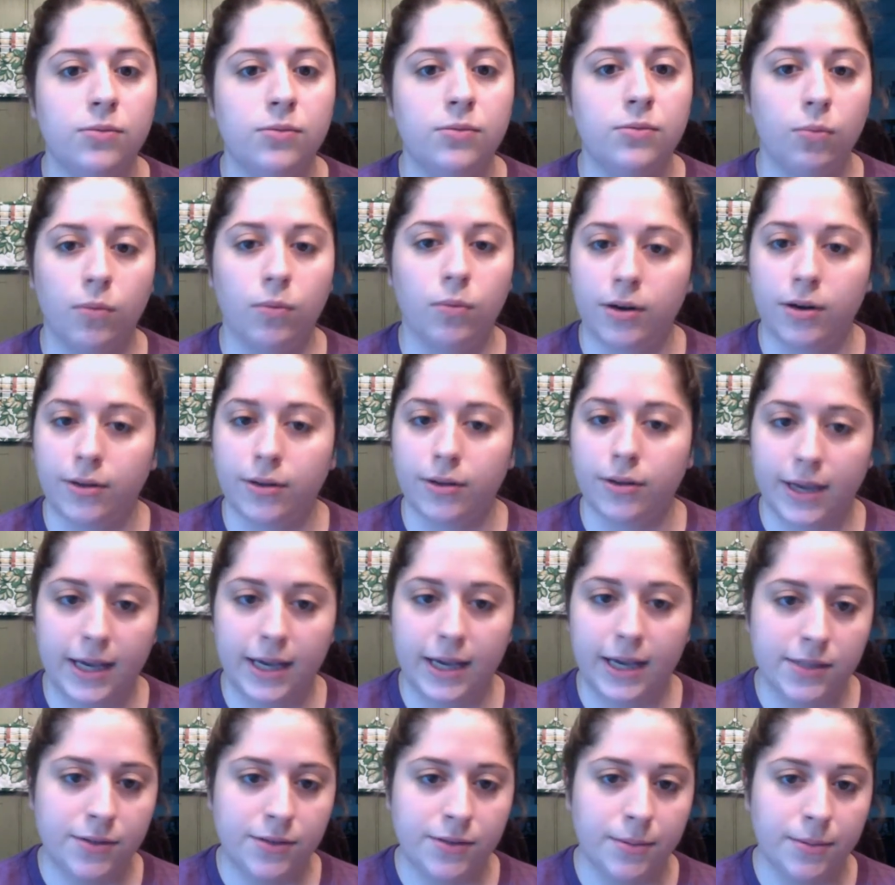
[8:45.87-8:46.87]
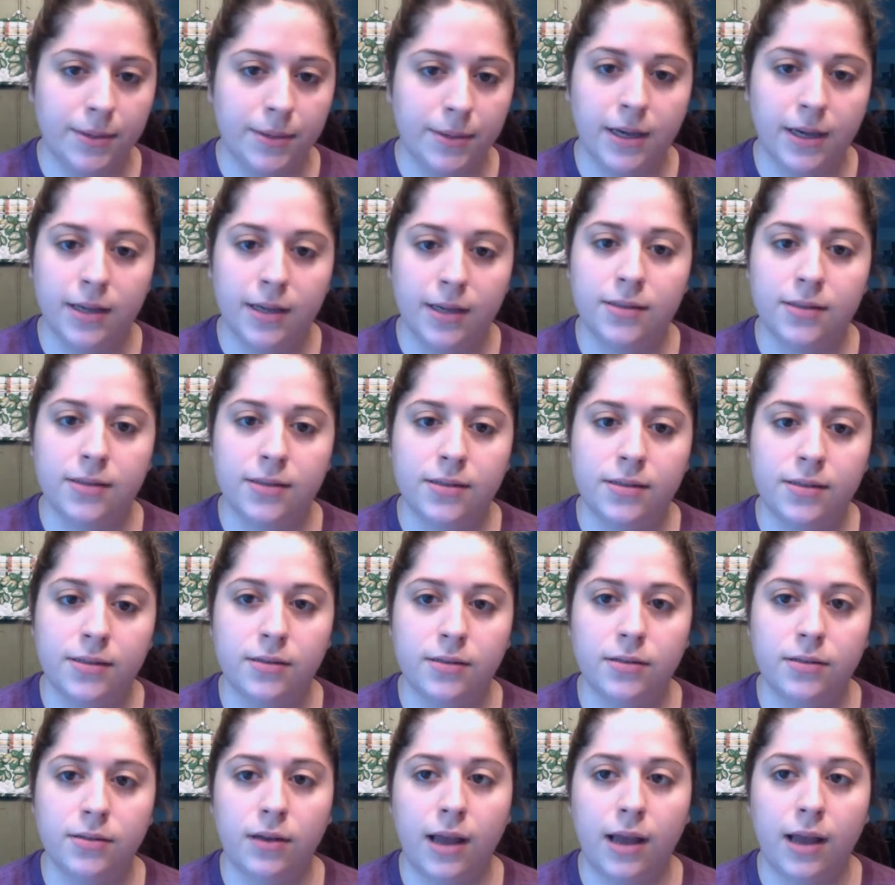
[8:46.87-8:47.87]
What are the gains from it?
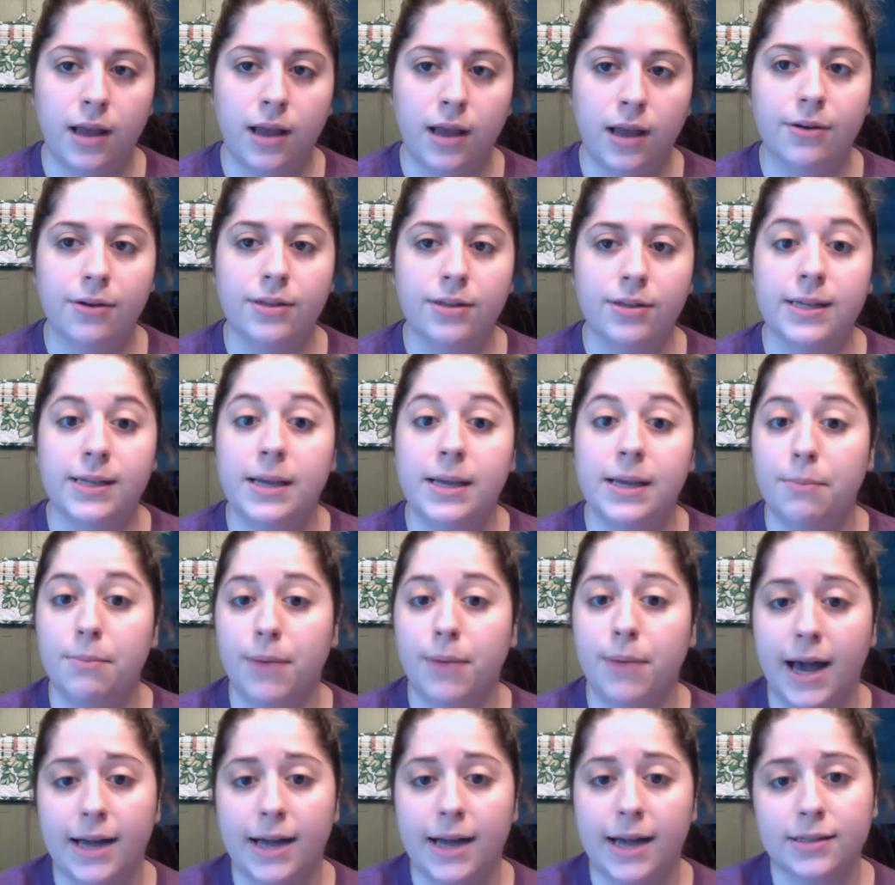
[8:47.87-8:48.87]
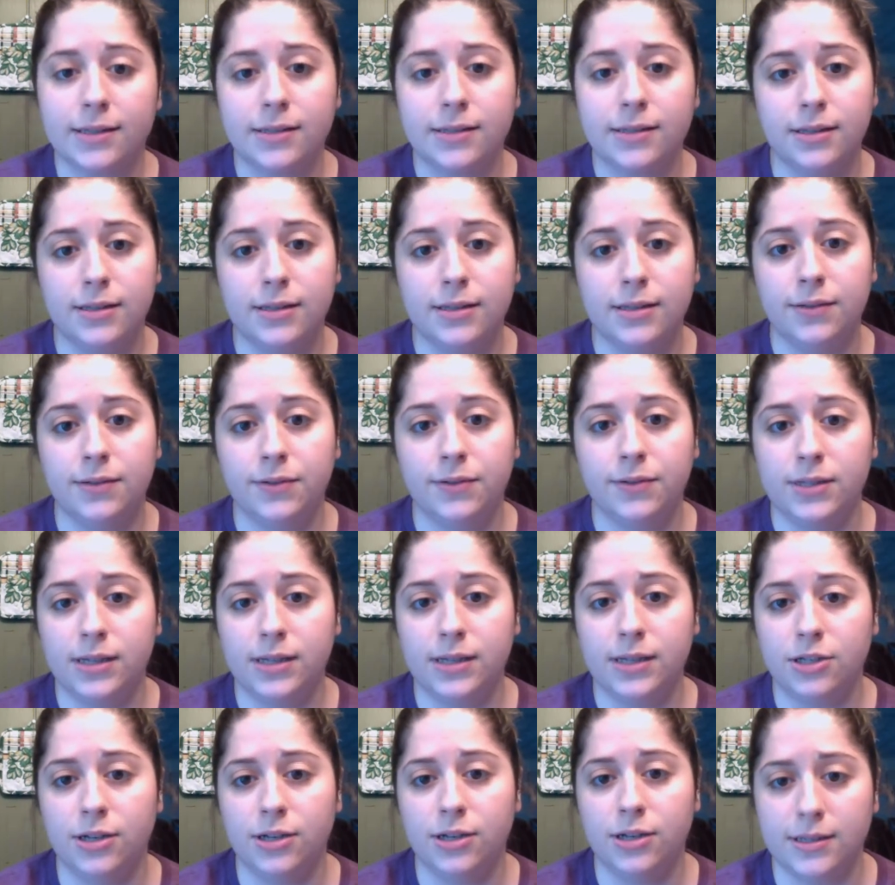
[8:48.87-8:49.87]
How does it impact the
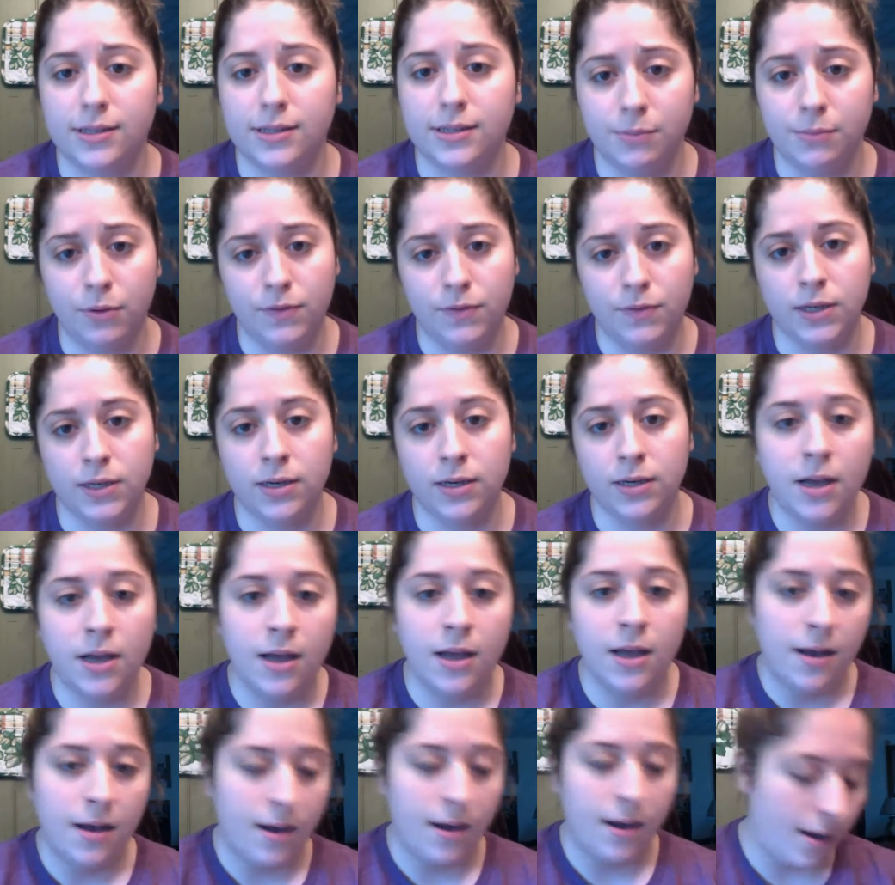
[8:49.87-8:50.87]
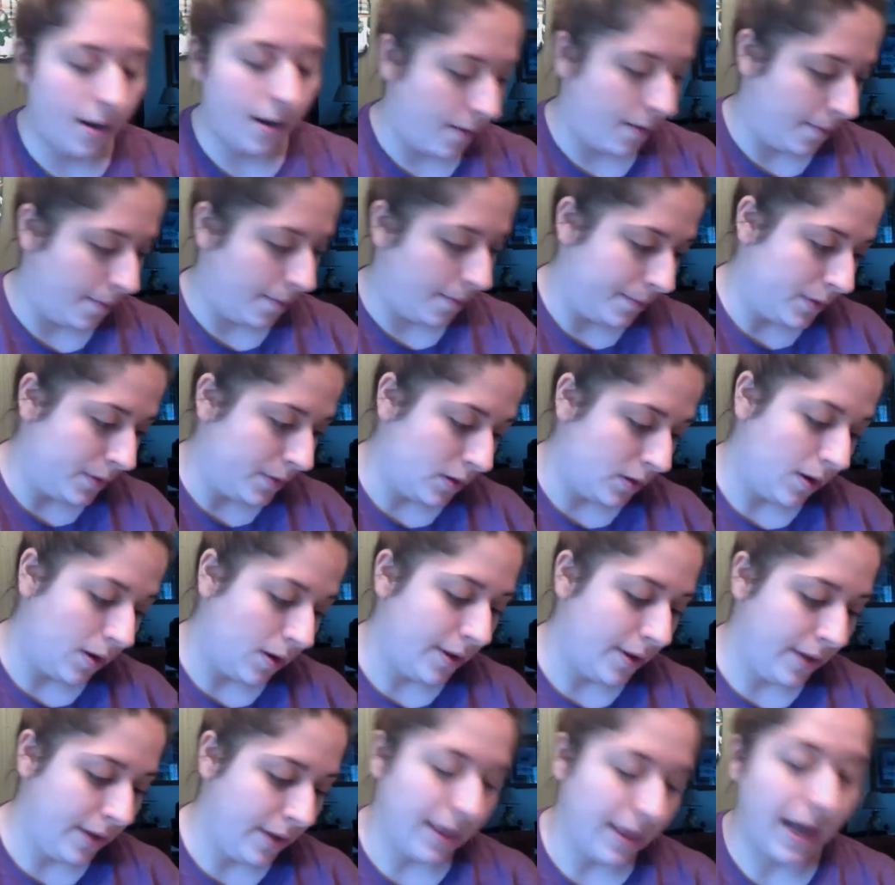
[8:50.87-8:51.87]
civilization as it moves on? So I
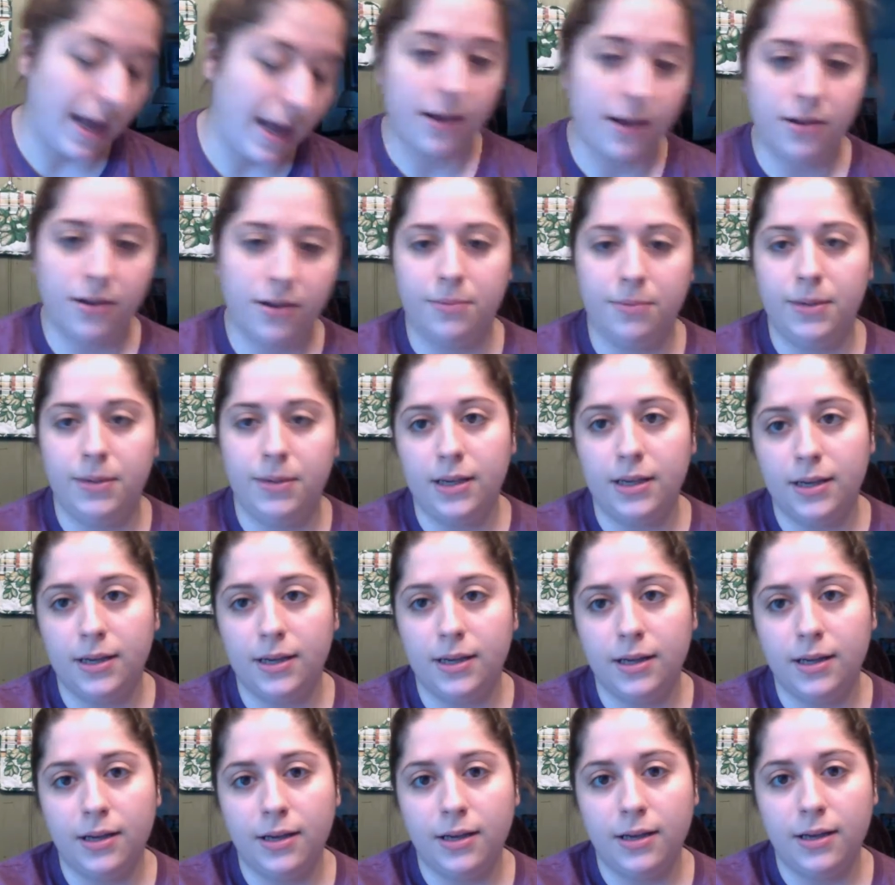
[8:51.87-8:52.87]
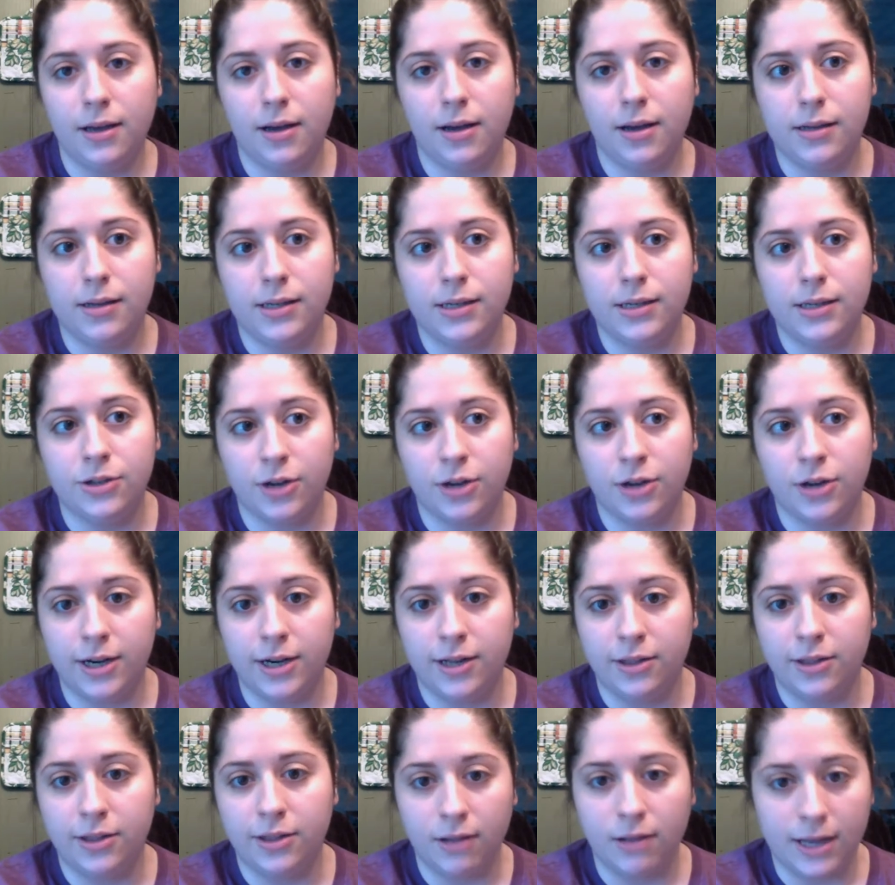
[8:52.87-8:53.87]
think that could be integrated
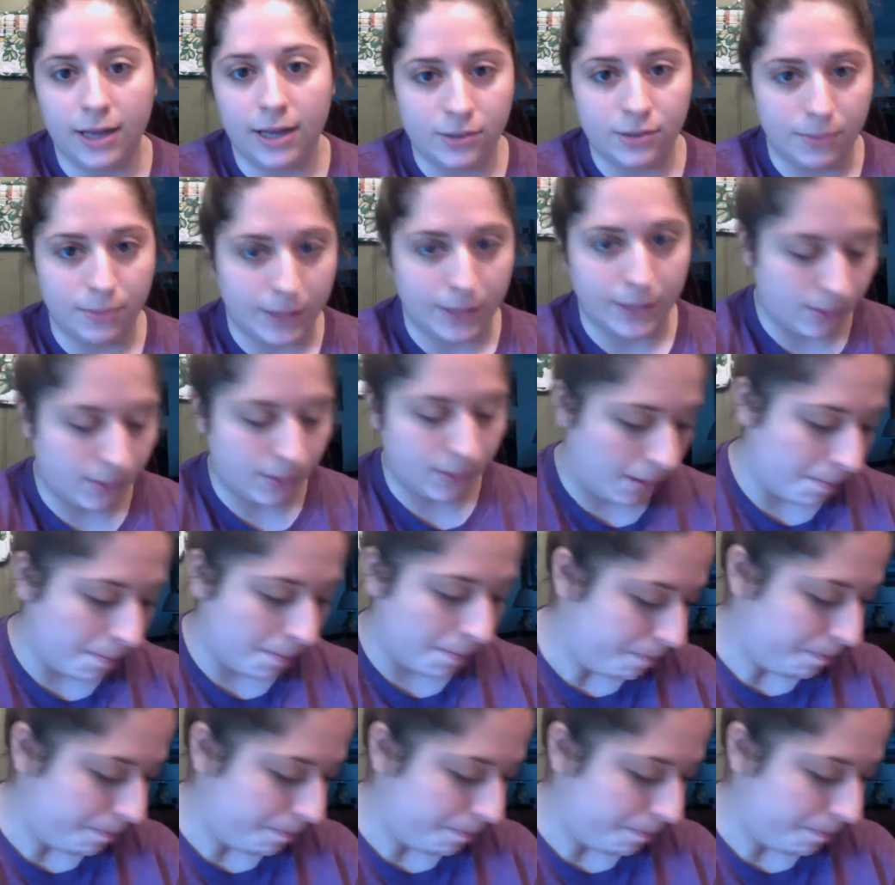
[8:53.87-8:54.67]
in the classroom as well.